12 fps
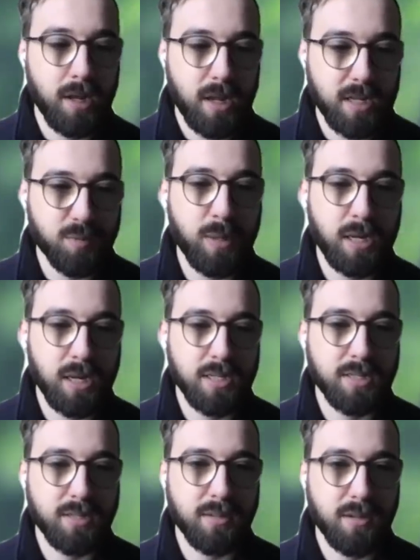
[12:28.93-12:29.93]
It's
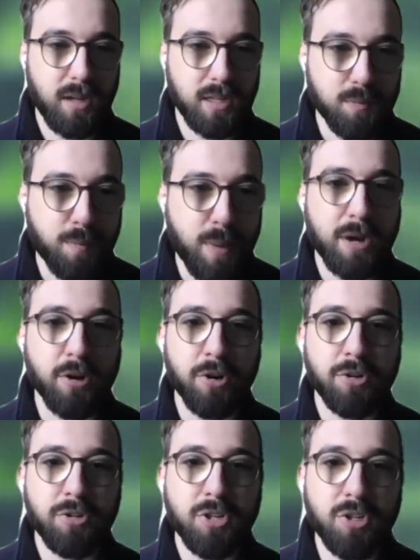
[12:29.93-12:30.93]
because it's better
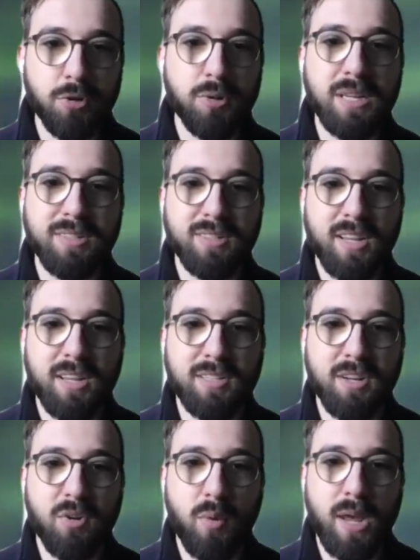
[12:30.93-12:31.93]
to do these things
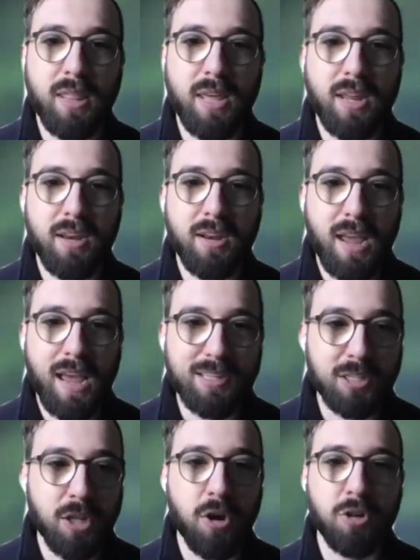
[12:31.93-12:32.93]
in a way that has
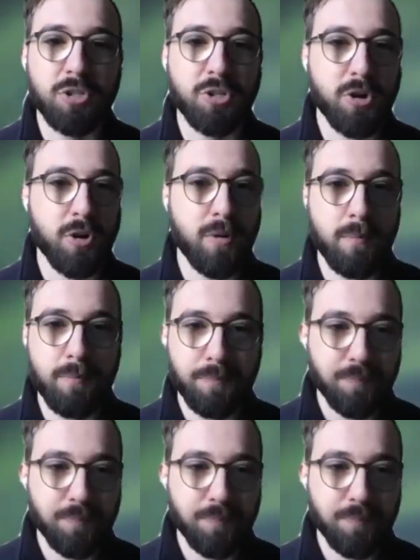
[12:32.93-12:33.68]
long-term